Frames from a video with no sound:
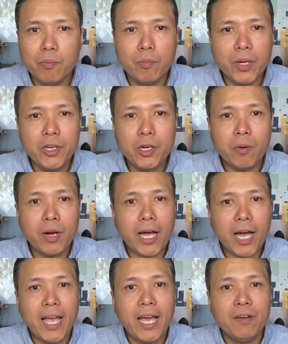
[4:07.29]
But you know what?
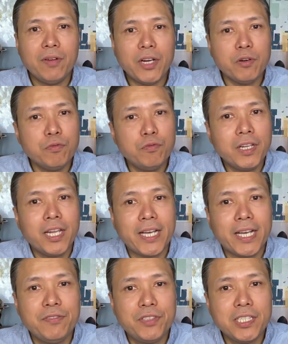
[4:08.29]
I don't feel like
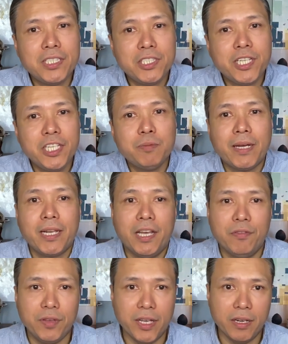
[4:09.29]
it's changed my
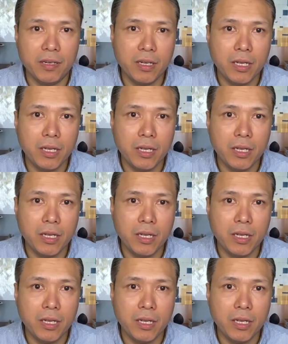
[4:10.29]
life yet